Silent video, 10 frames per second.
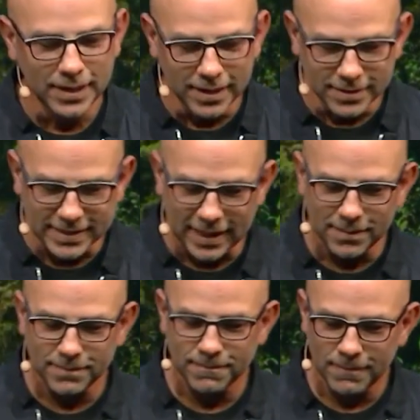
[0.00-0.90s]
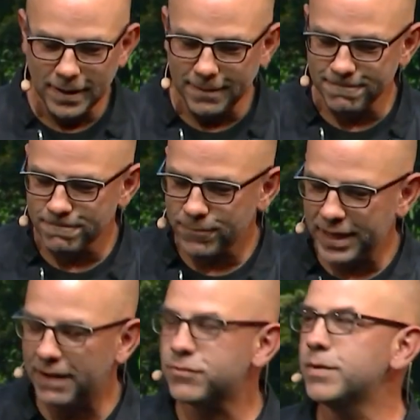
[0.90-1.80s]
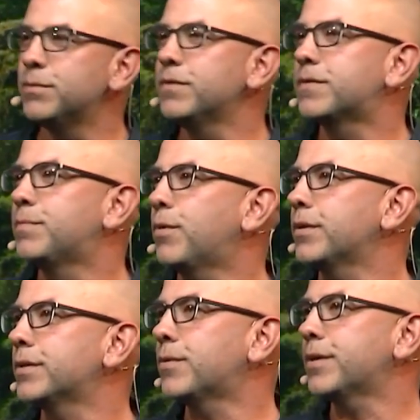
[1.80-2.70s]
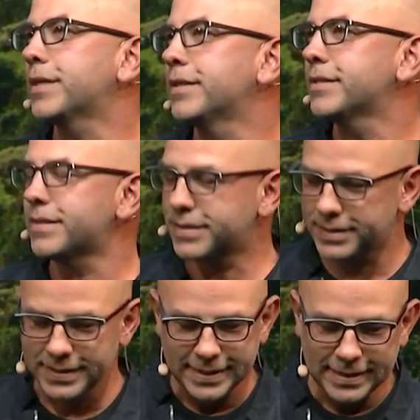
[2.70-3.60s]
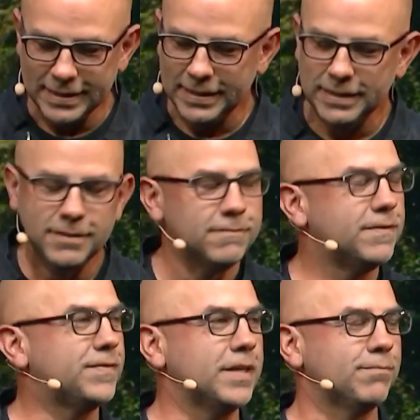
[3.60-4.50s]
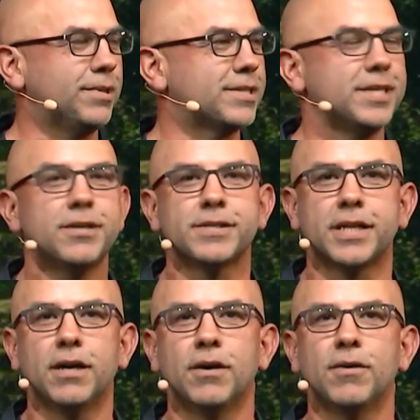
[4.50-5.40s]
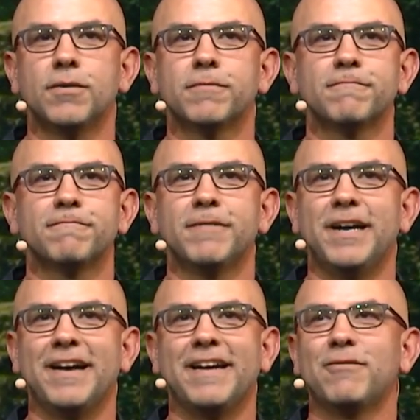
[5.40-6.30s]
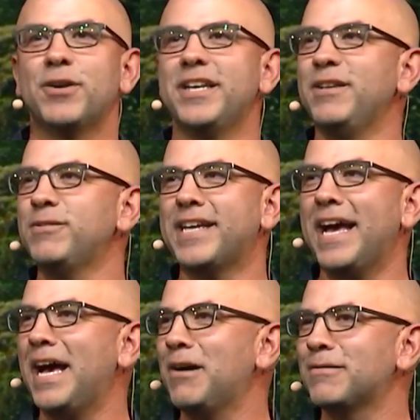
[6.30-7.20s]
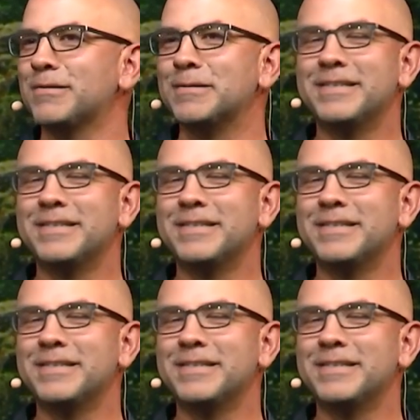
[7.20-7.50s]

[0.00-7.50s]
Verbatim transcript: Another time, um, right after we moved to Portland, Oregon, this is 15 plus years ago. Uh, we're in a new town,